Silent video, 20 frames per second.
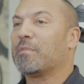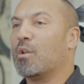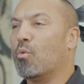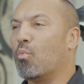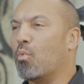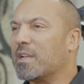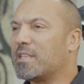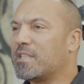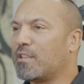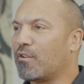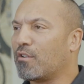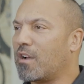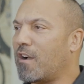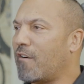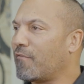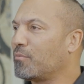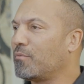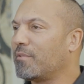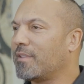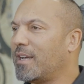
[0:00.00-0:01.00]
And once they're
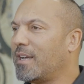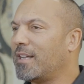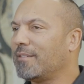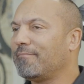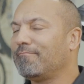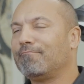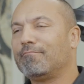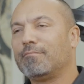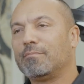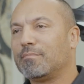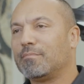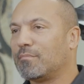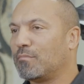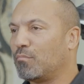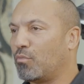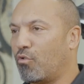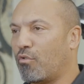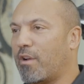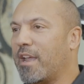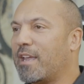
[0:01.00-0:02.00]
comfortable with that,
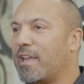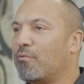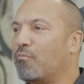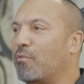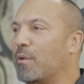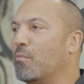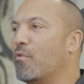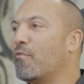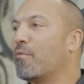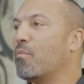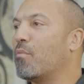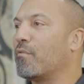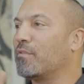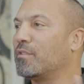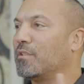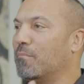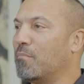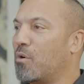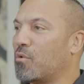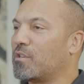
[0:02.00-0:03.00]
great, we move them
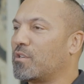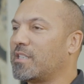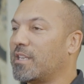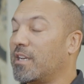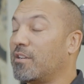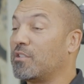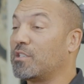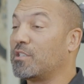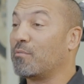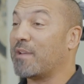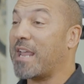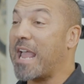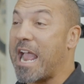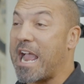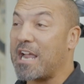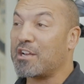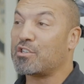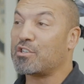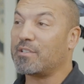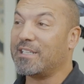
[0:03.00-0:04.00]
over to the motorcycles and we
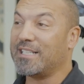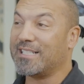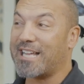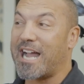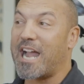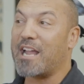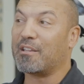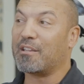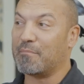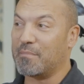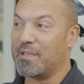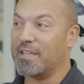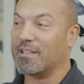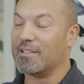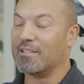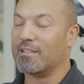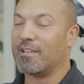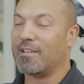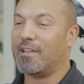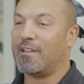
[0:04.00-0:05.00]
actually dial them
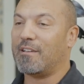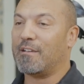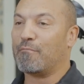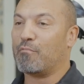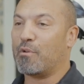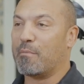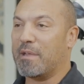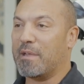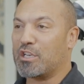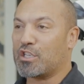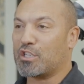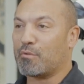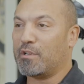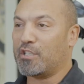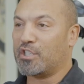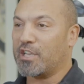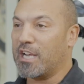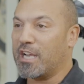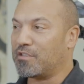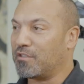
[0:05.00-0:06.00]
in. We make sure
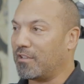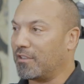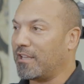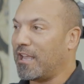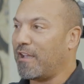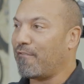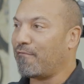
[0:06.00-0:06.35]
we change